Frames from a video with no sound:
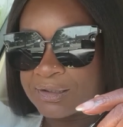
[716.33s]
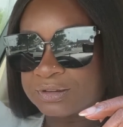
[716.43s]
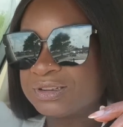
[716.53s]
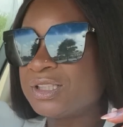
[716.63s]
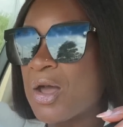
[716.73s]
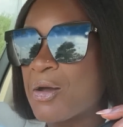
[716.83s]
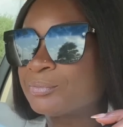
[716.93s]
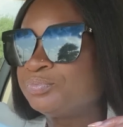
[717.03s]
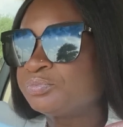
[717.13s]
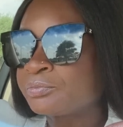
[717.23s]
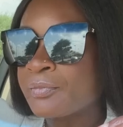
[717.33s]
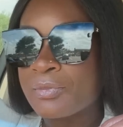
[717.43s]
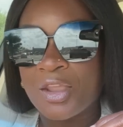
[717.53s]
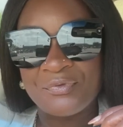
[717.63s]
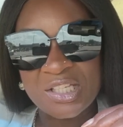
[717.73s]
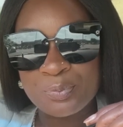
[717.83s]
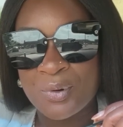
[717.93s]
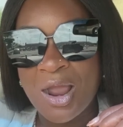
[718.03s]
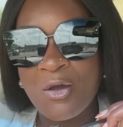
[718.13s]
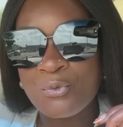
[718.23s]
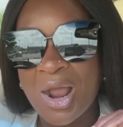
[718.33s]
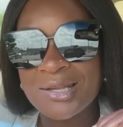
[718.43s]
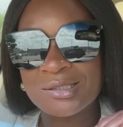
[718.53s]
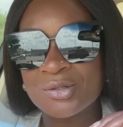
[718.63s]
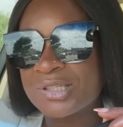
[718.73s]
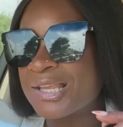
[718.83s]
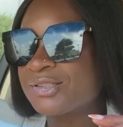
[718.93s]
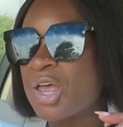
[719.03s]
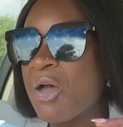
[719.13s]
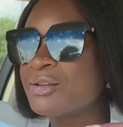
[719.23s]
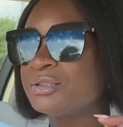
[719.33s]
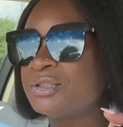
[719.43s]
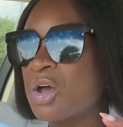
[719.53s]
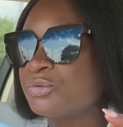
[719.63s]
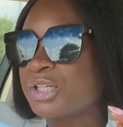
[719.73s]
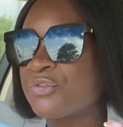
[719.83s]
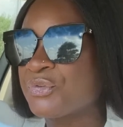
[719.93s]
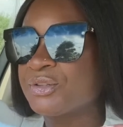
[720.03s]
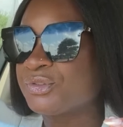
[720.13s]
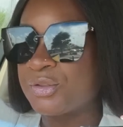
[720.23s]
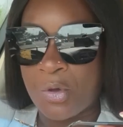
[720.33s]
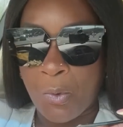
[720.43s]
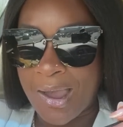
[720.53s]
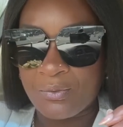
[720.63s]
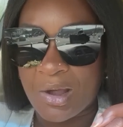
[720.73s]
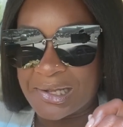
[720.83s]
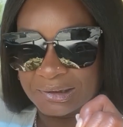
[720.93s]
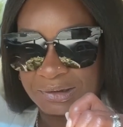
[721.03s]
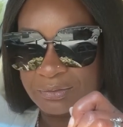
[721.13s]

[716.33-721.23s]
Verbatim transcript: y'all, this brown rice don't taste hardly no different than the white rice.